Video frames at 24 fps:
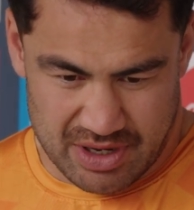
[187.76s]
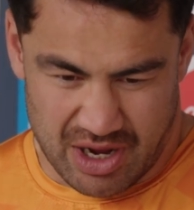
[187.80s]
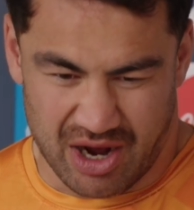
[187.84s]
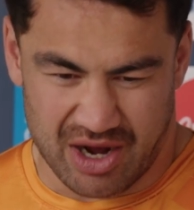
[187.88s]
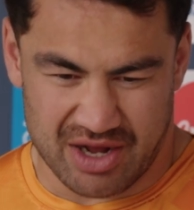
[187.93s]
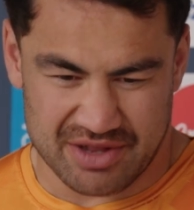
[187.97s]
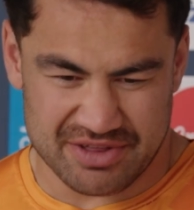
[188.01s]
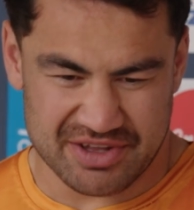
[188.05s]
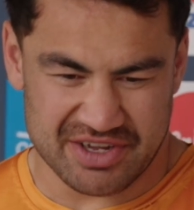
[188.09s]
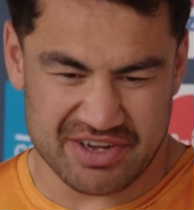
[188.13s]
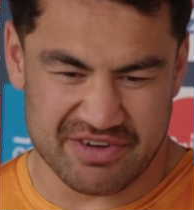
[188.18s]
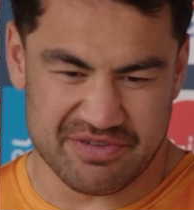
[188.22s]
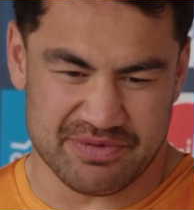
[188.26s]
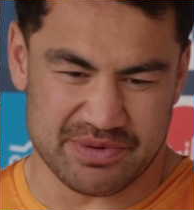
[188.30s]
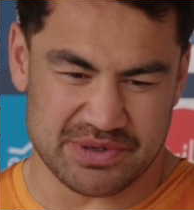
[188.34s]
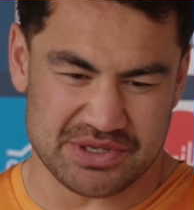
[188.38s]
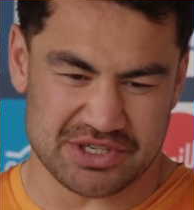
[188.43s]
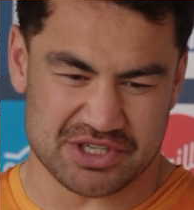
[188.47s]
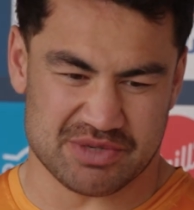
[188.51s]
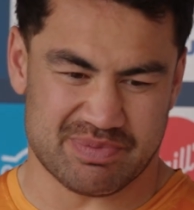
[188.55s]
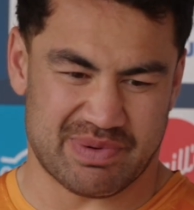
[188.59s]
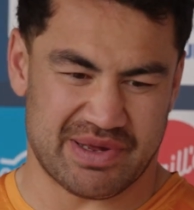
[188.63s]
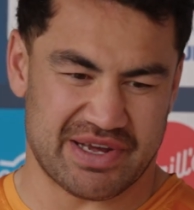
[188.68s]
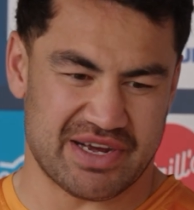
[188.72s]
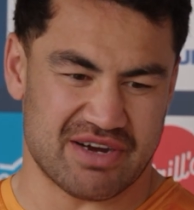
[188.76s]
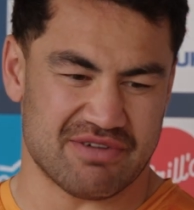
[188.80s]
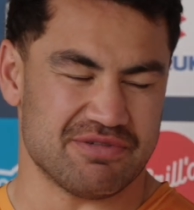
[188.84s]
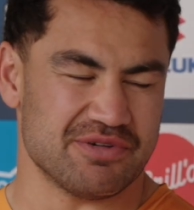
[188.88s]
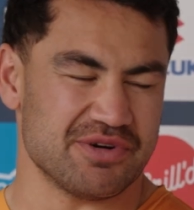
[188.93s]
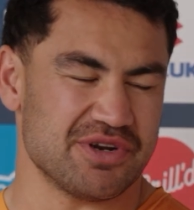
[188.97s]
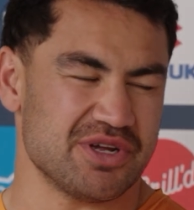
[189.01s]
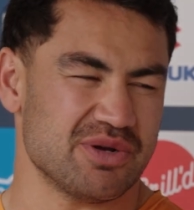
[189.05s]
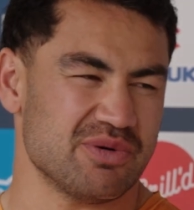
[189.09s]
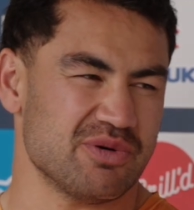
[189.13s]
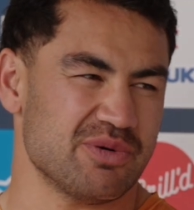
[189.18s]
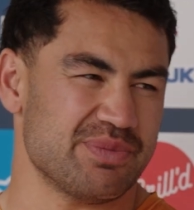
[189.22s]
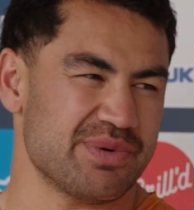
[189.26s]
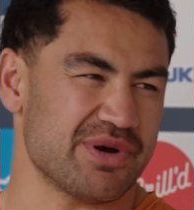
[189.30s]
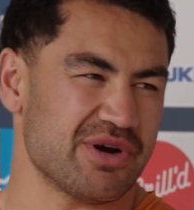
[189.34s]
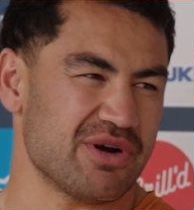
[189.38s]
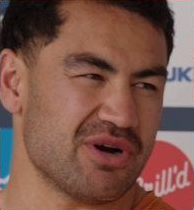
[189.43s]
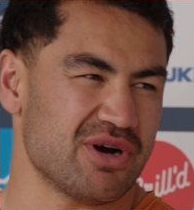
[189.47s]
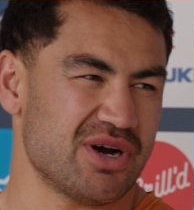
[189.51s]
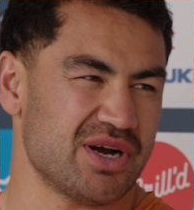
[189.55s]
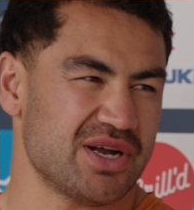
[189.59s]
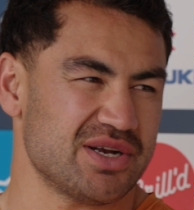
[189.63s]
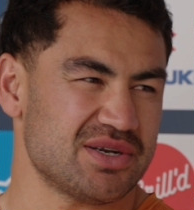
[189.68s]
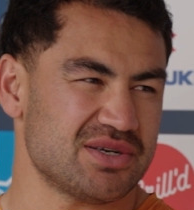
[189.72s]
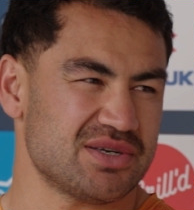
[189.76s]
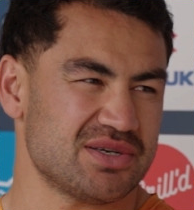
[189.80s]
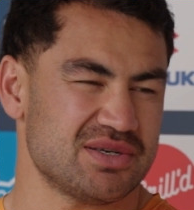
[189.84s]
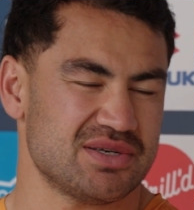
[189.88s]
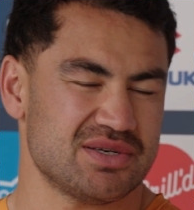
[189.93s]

I think if we just play our footy, we'll be alright.